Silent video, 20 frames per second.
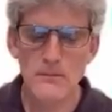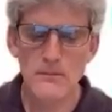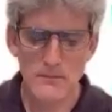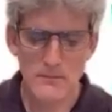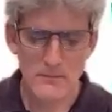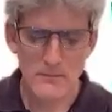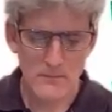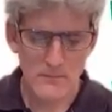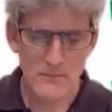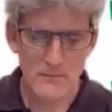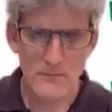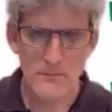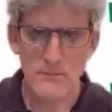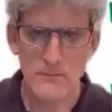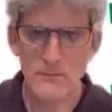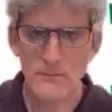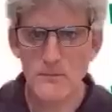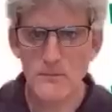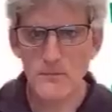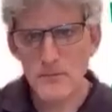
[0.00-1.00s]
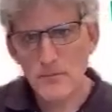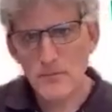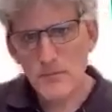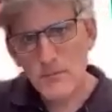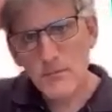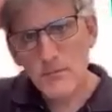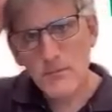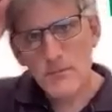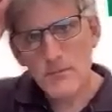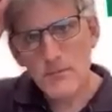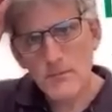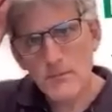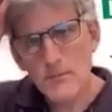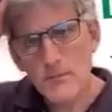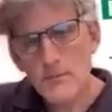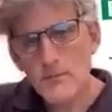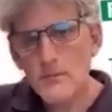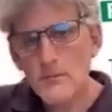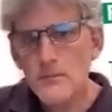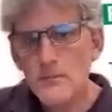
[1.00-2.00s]

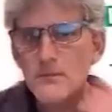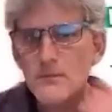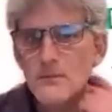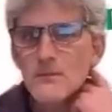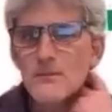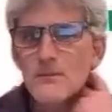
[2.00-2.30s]
[no speech]